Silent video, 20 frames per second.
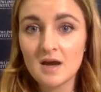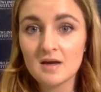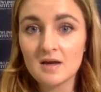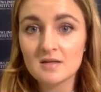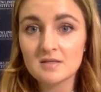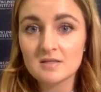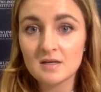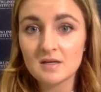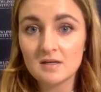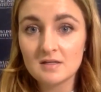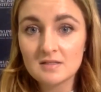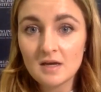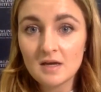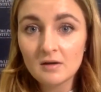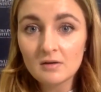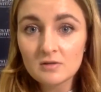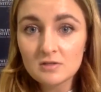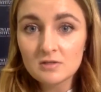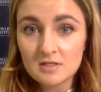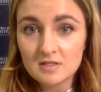as an
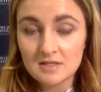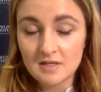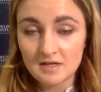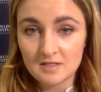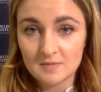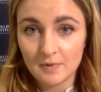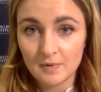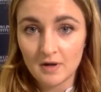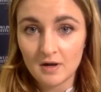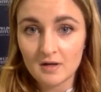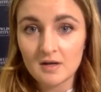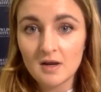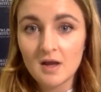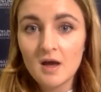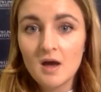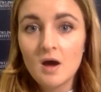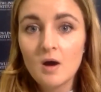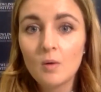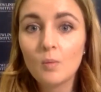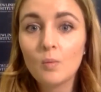intelligence expert,
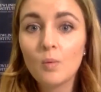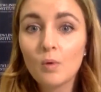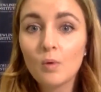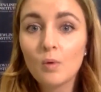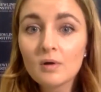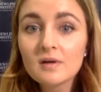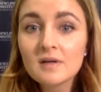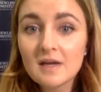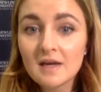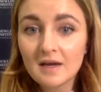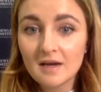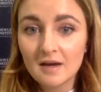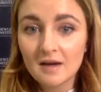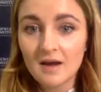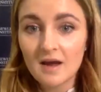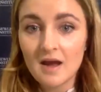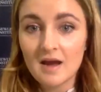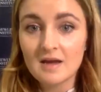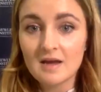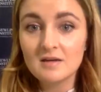
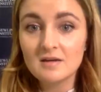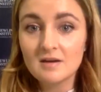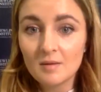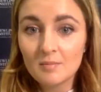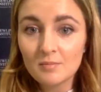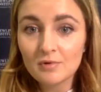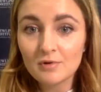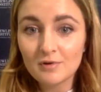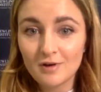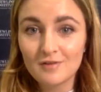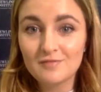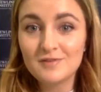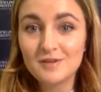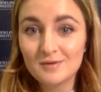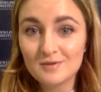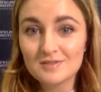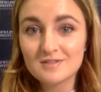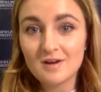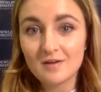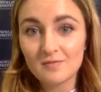warning a number of
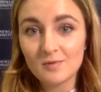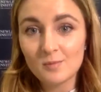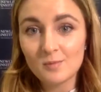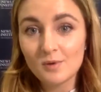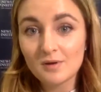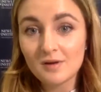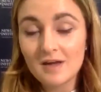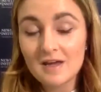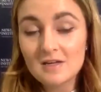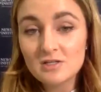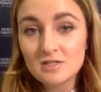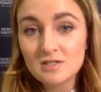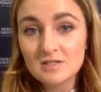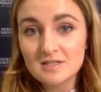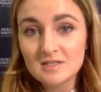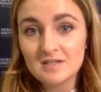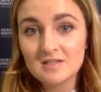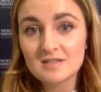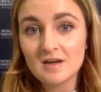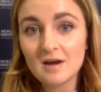US governmental
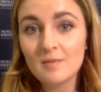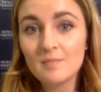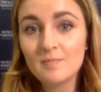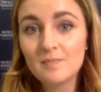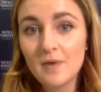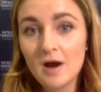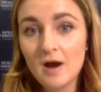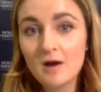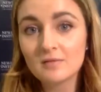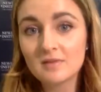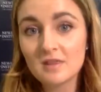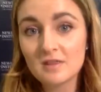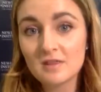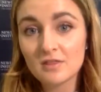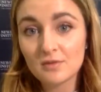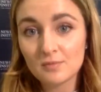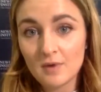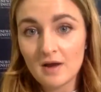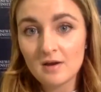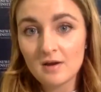agencies about the
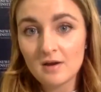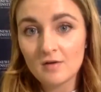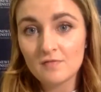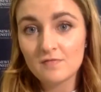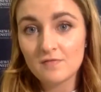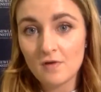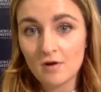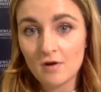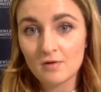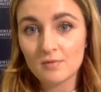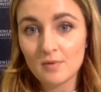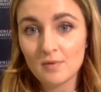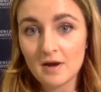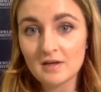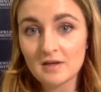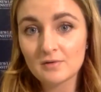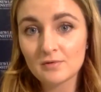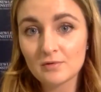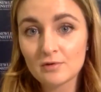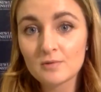threat of
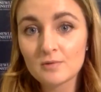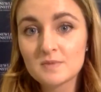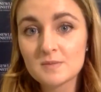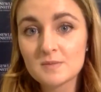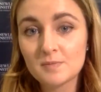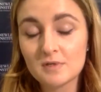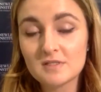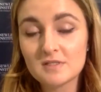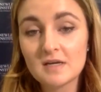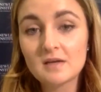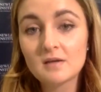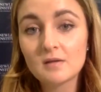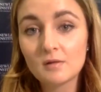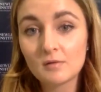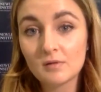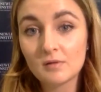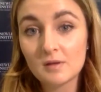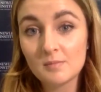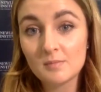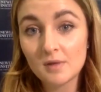far-right groups,
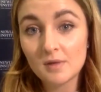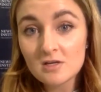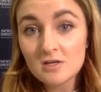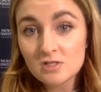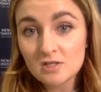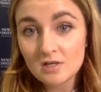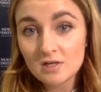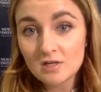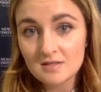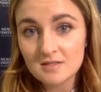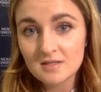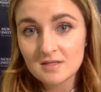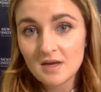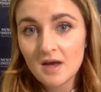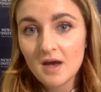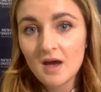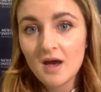particularly militias.